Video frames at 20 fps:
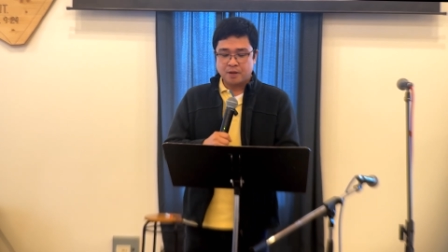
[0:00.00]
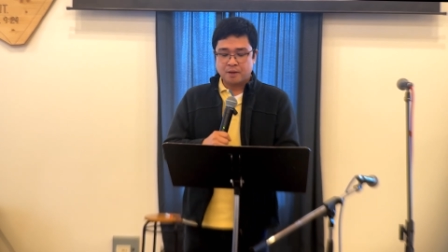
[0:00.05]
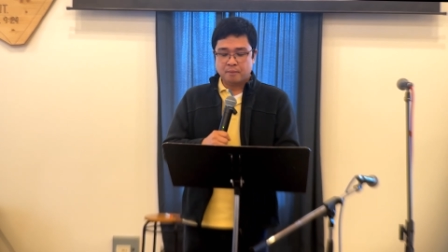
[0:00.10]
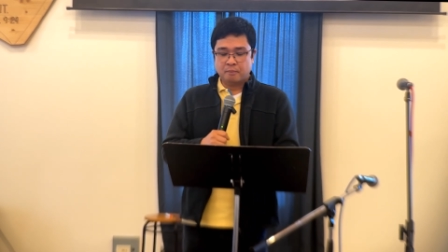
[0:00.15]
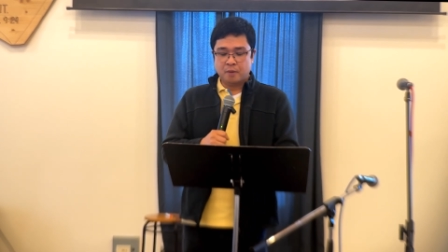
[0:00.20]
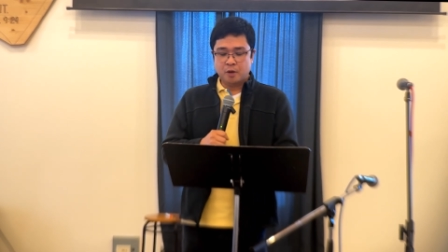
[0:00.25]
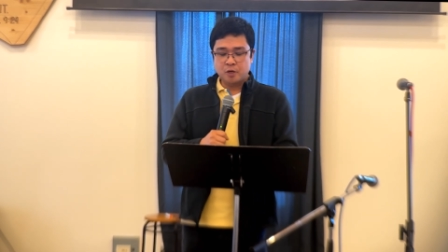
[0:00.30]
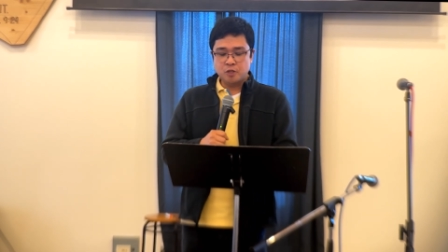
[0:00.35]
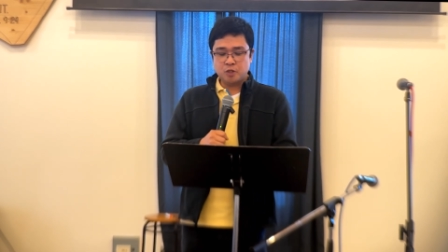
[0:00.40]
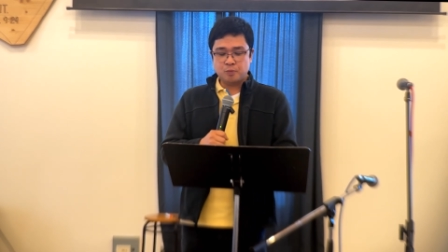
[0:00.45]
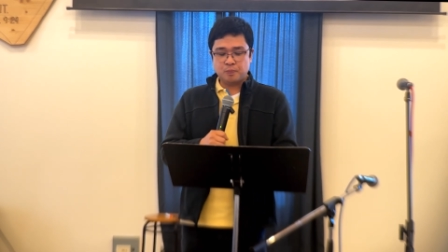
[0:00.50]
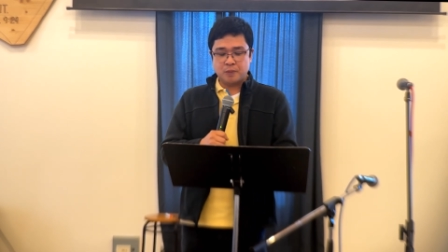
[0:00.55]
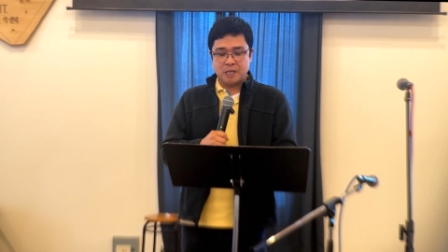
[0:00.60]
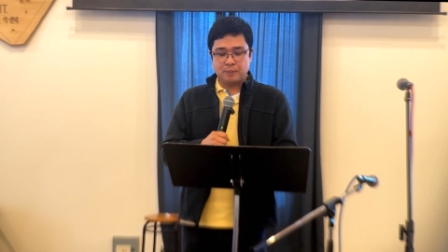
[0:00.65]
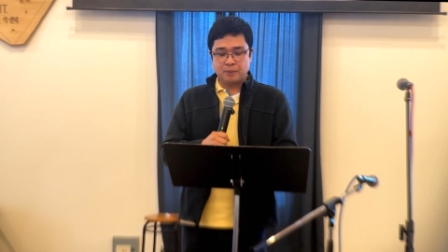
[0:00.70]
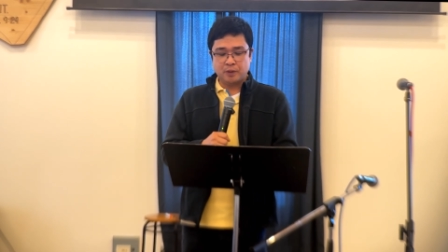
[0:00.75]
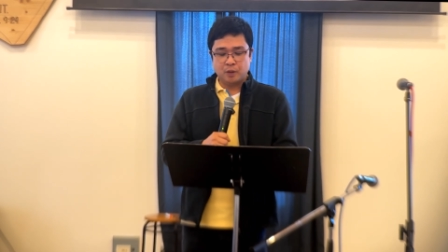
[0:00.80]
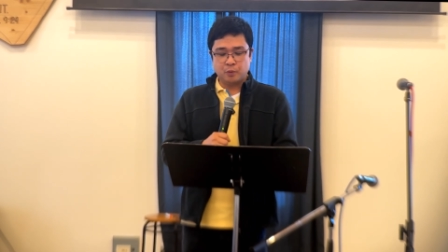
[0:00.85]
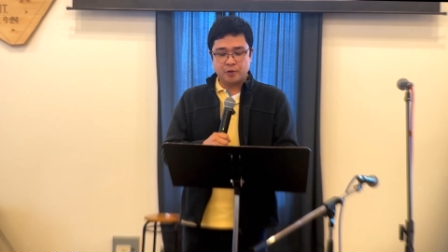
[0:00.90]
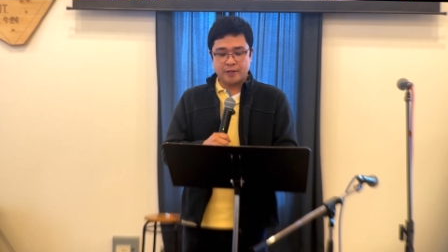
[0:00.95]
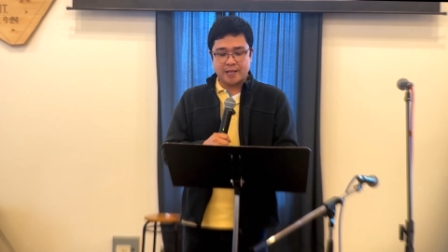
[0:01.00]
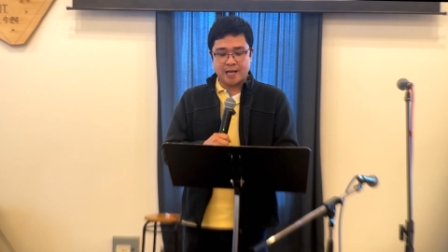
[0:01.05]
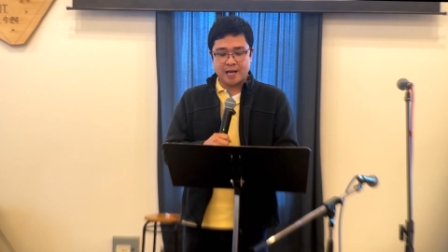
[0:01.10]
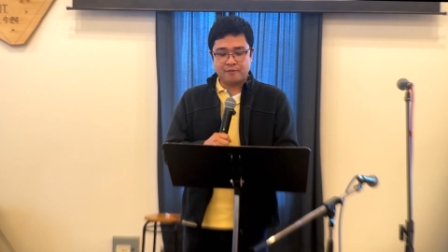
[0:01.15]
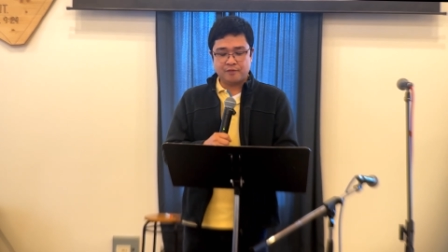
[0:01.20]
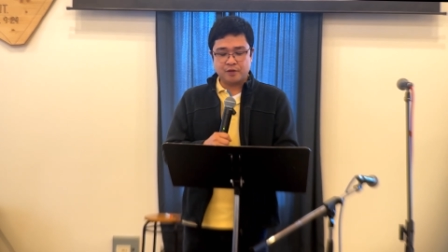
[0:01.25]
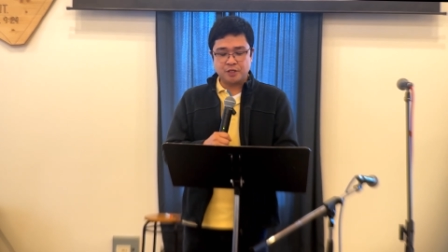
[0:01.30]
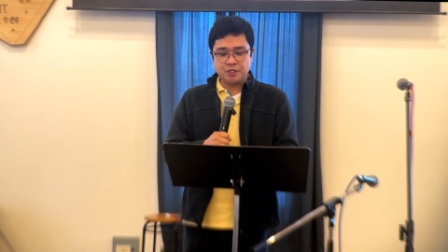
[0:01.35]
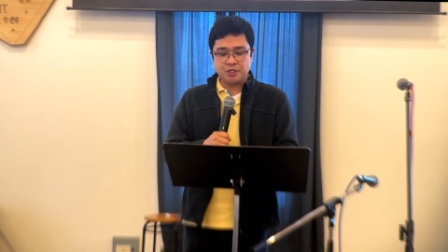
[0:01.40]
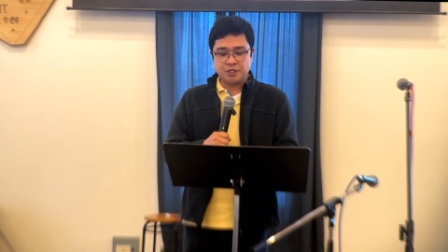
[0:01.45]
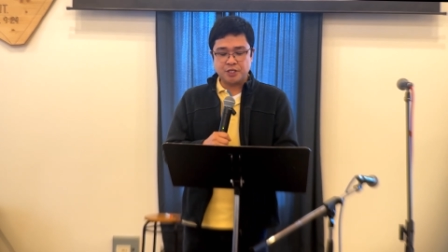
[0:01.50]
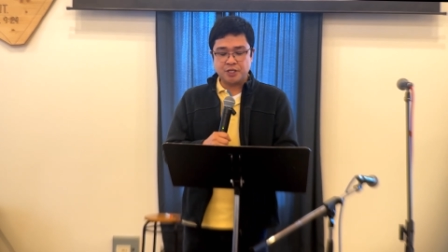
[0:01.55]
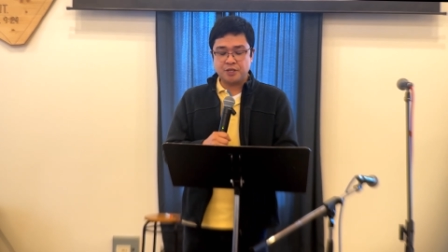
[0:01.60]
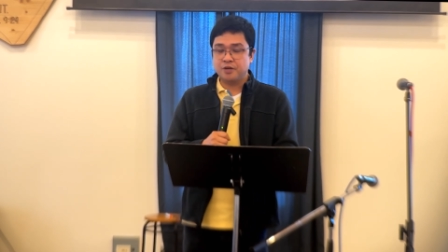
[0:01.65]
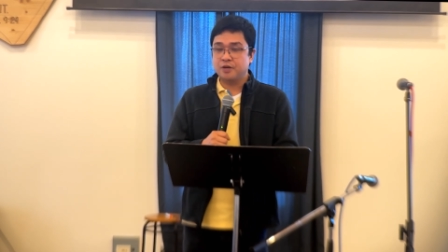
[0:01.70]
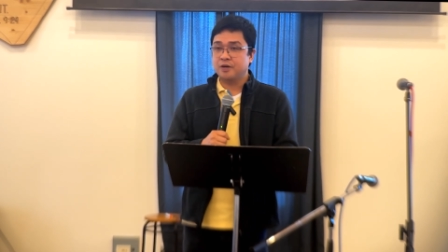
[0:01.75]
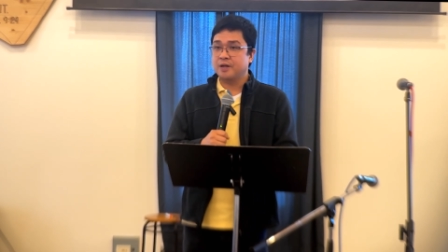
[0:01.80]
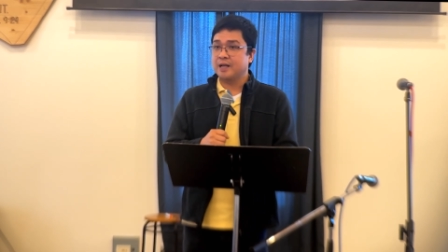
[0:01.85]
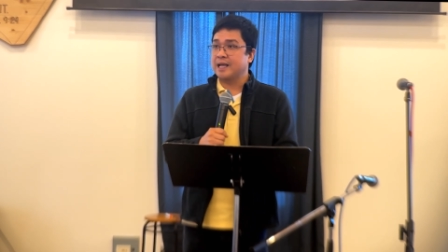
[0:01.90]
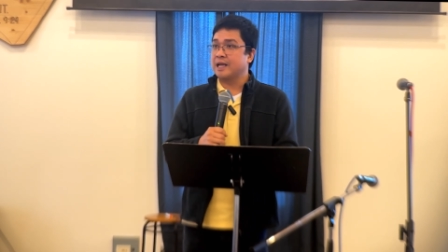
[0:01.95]
most people would have
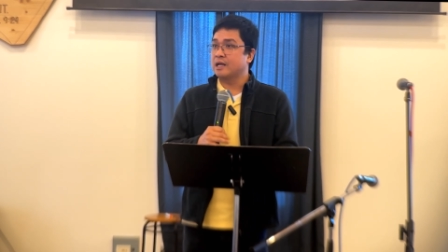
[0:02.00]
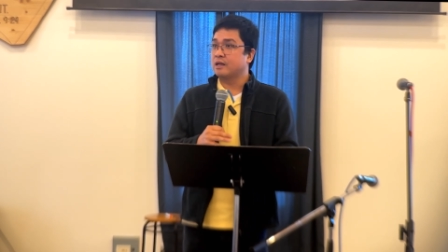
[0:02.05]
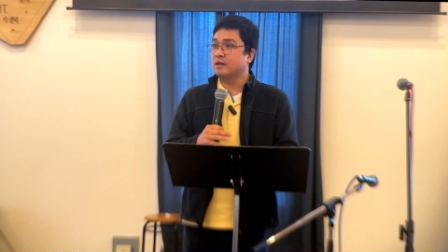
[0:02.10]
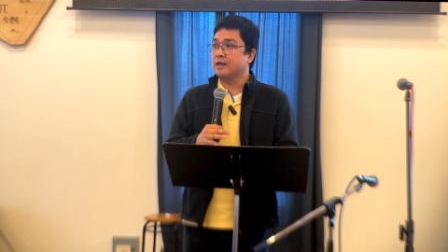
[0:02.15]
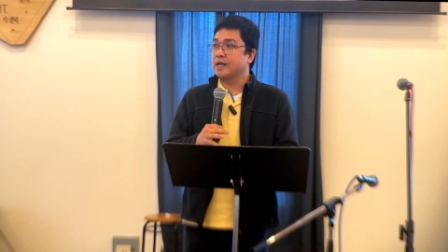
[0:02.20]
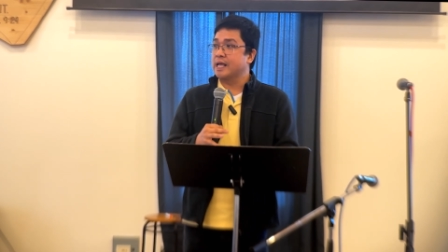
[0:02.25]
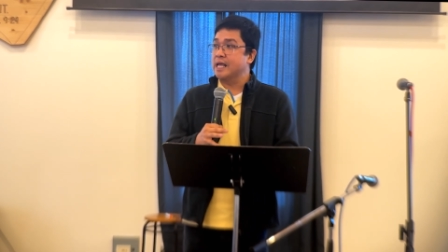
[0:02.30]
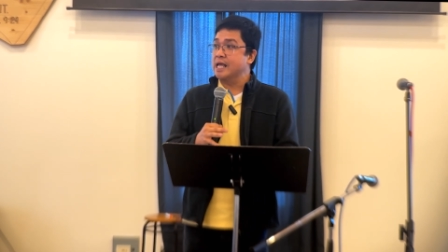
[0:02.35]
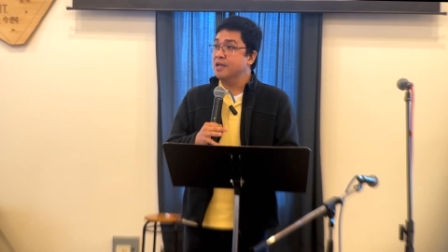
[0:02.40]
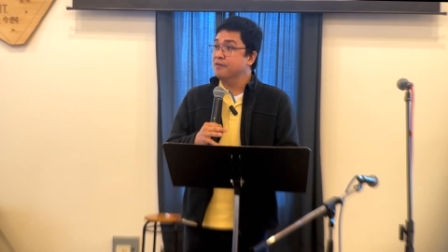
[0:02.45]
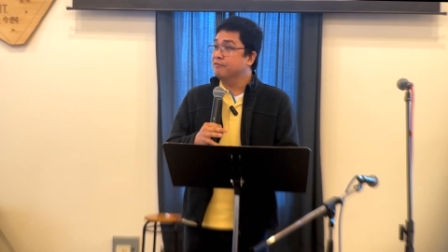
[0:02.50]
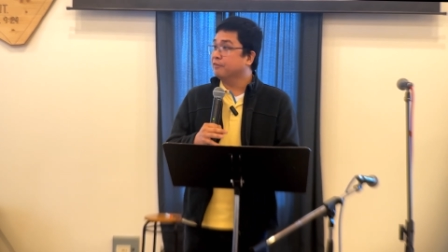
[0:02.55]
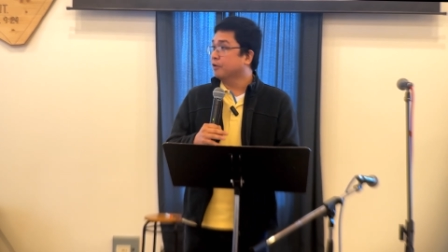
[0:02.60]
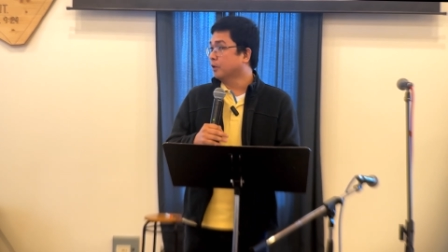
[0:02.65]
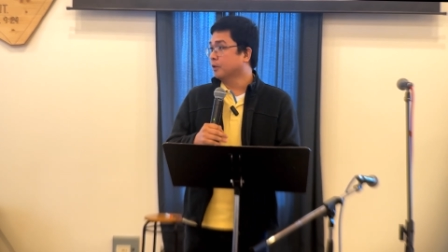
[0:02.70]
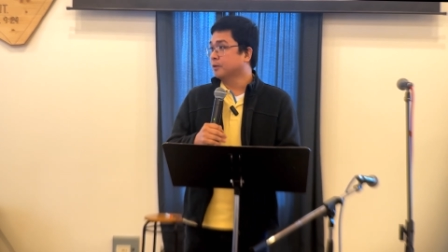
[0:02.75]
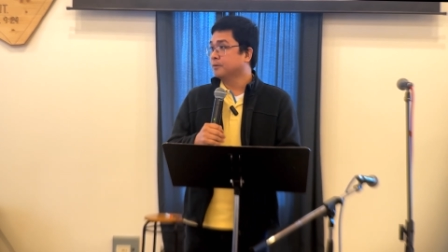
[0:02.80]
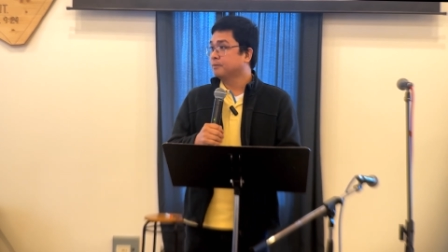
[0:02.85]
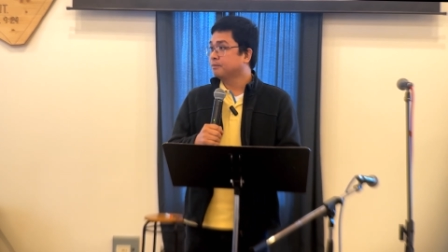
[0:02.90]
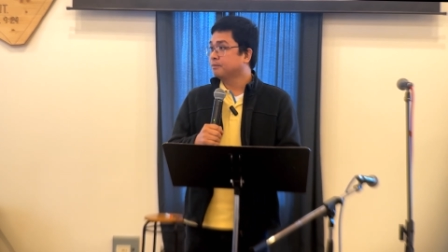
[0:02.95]
considered it evil